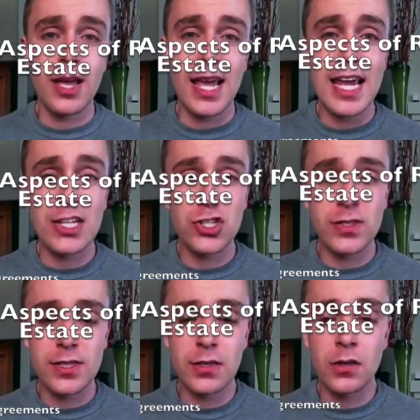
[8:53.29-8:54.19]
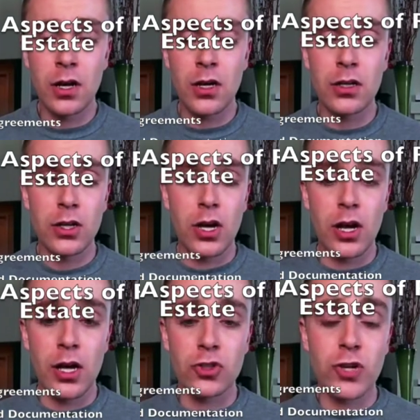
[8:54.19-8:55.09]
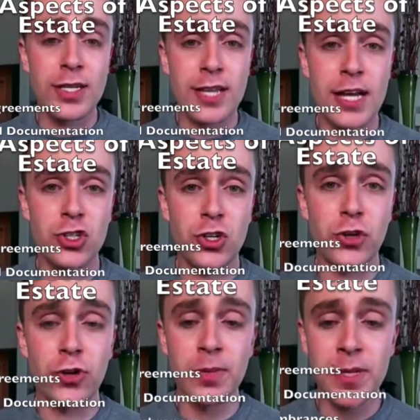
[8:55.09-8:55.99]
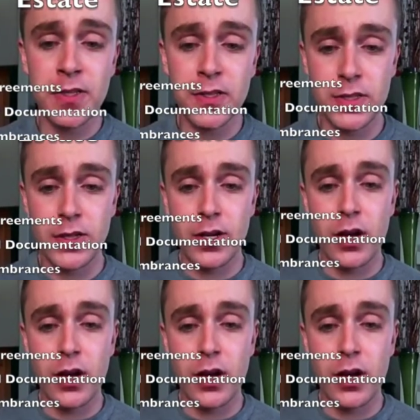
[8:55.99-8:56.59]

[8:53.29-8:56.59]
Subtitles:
agency law, transaction agreements,